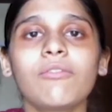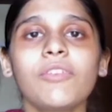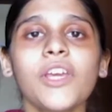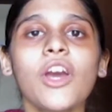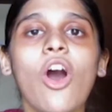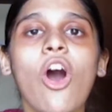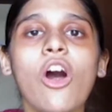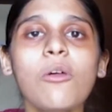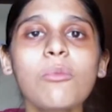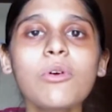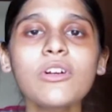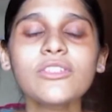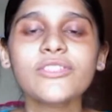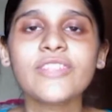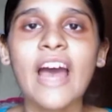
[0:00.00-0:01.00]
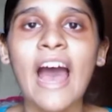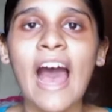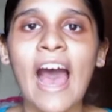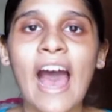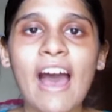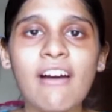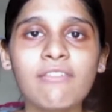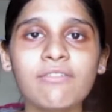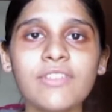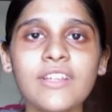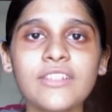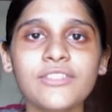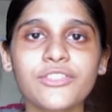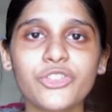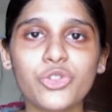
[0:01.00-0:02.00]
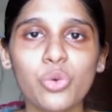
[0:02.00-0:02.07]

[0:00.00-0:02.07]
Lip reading: We almost have this